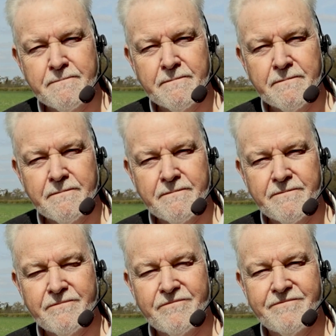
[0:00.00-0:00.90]

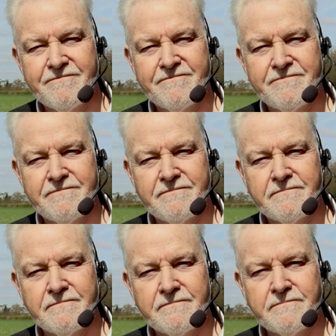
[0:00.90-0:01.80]

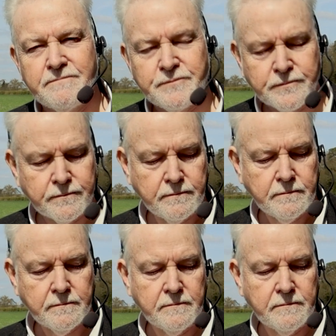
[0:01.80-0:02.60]
No one is speaking in this clip.